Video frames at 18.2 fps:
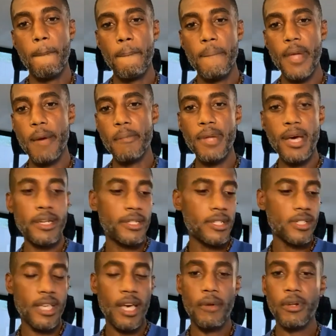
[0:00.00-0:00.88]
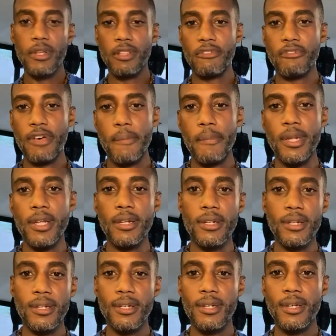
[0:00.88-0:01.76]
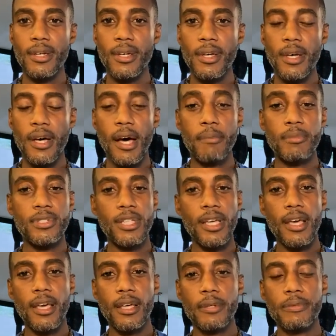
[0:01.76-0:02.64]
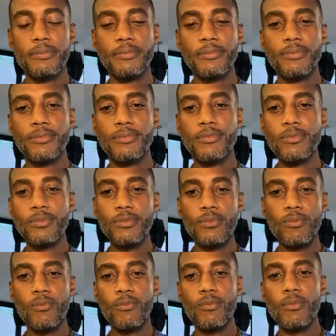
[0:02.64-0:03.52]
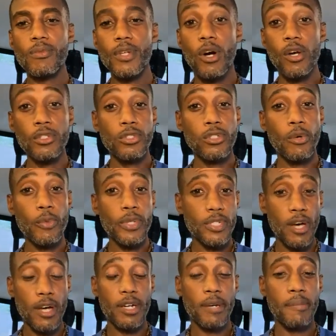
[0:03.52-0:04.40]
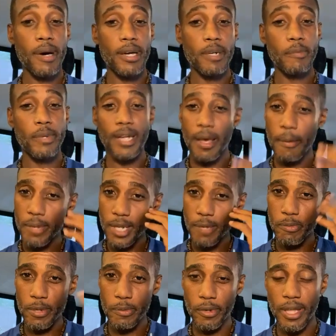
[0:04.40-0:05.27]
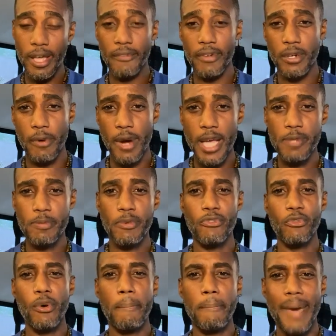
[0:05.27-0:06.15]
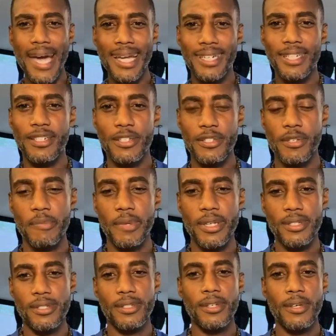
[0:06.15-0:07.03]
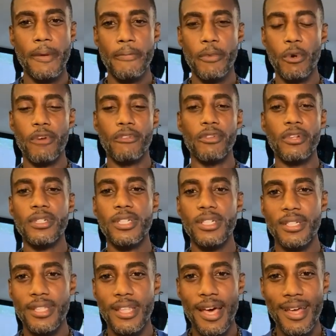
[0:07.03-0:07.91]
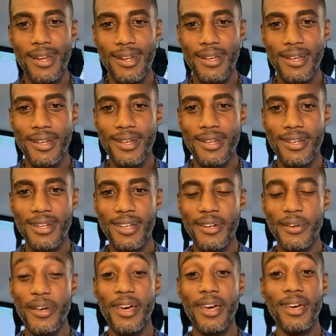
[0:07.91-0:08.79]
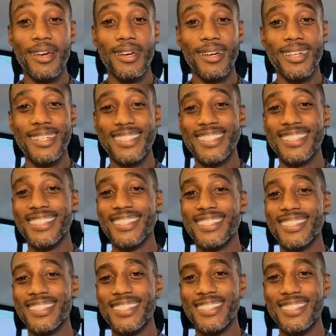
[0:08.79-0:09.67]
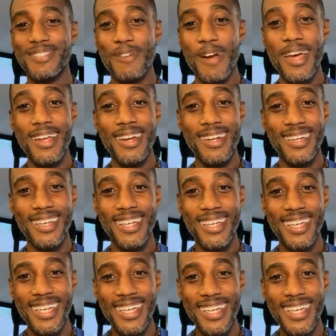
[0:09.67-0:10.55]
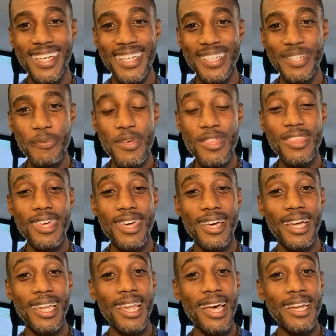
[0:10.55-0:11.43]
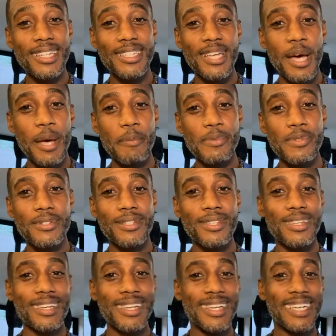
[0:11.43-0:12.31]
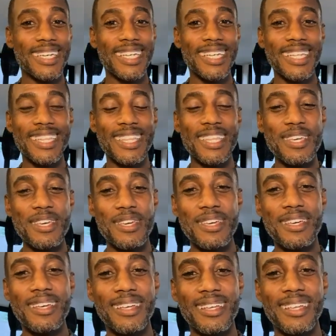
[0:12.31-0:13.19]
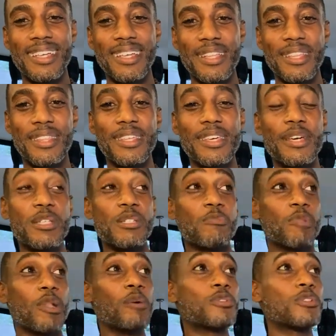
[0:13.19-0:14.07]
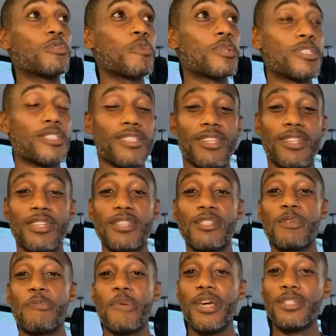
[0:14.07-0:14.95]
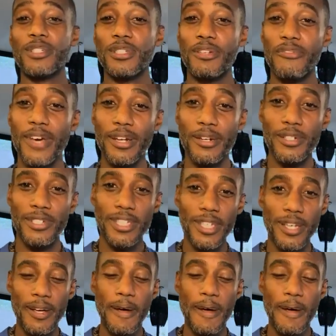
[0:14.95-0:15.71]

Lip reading: I'm not discounting the feminine. I'm saying, also, we talk about it, but how many people have a grasp of what magnetism is or have looked into that? Okay? Right? We think a lot of times the explosion, which is the dissipation of energy,